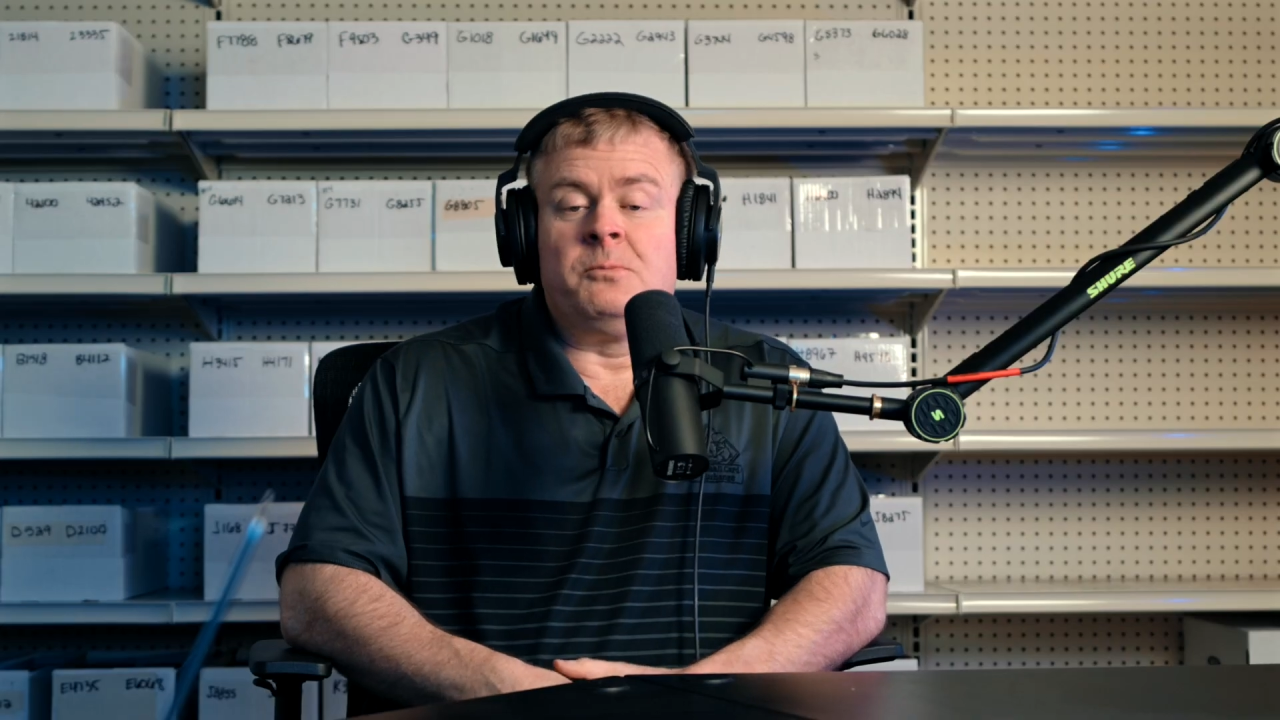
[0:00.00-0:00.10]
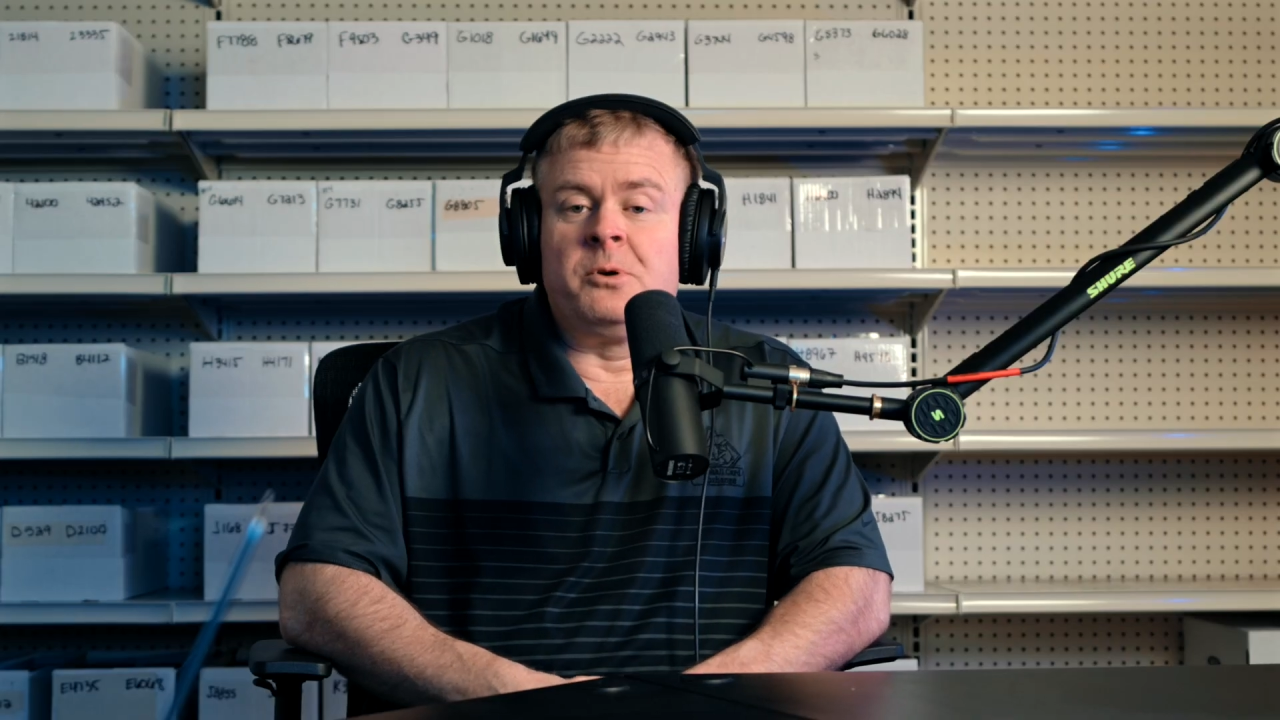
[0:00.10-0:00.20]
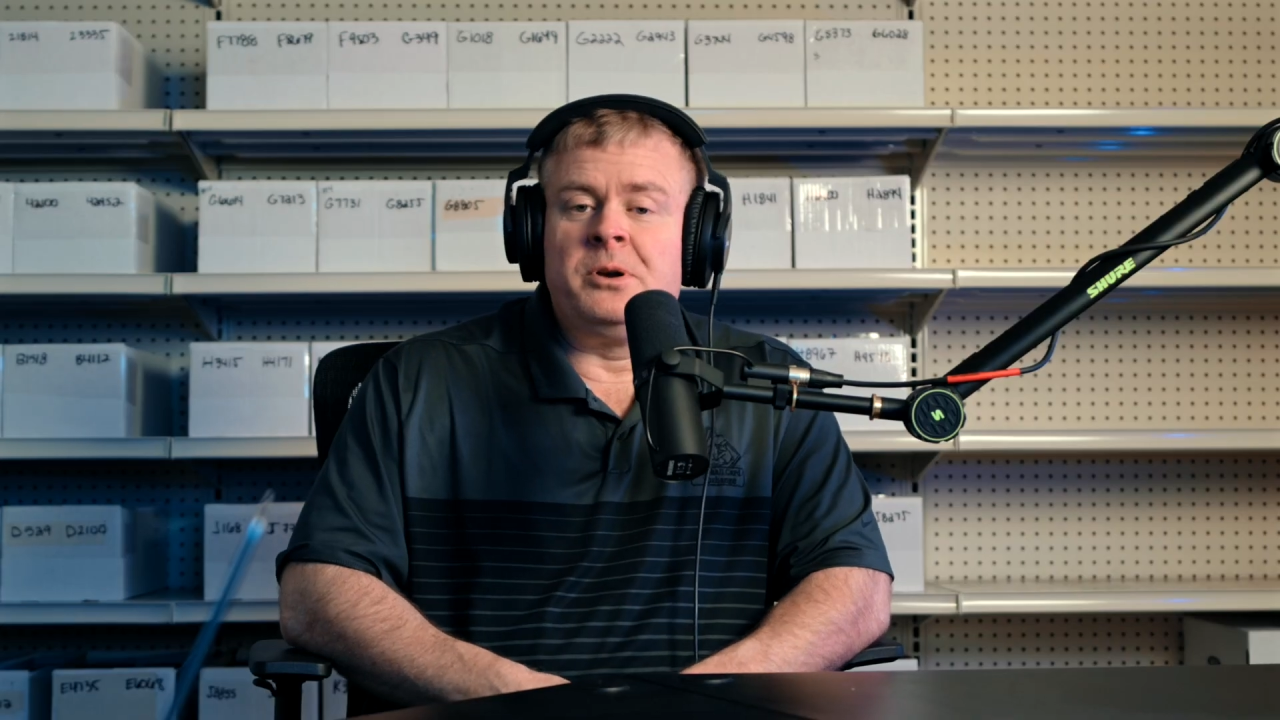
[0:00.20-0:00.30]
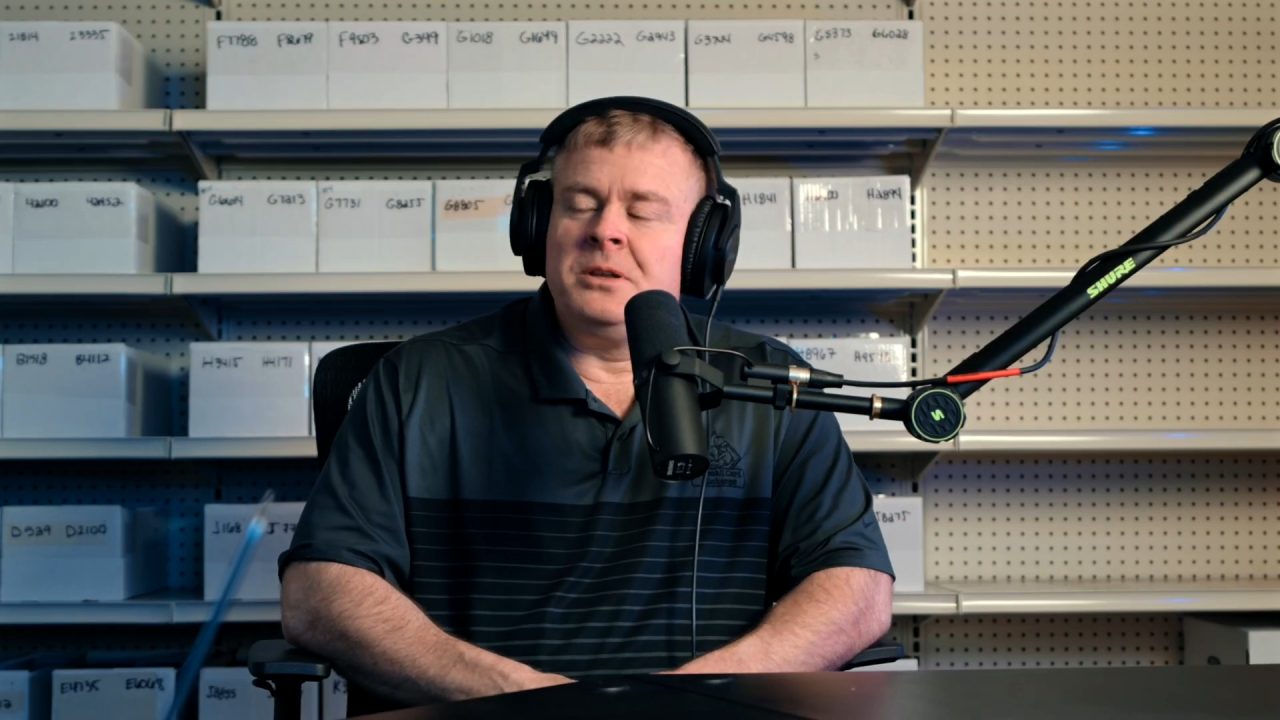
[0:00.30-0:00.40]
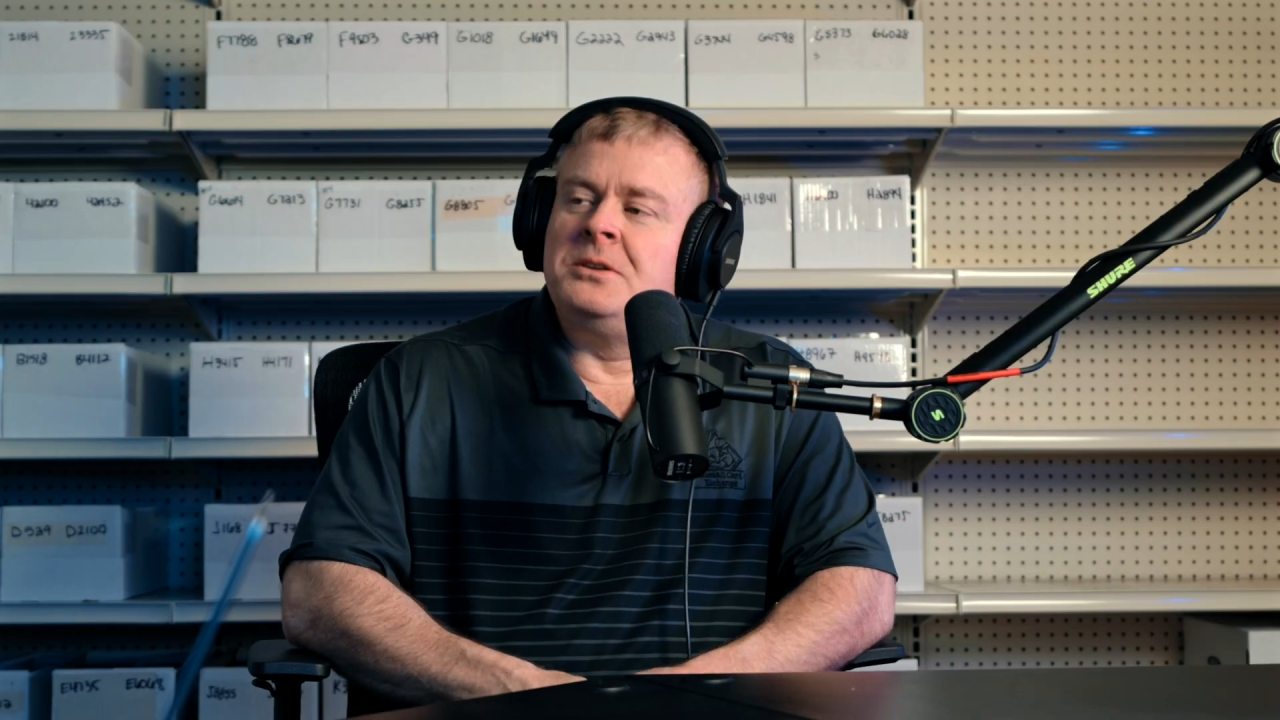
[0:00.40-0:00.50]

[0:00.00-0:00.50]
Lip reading: we're going to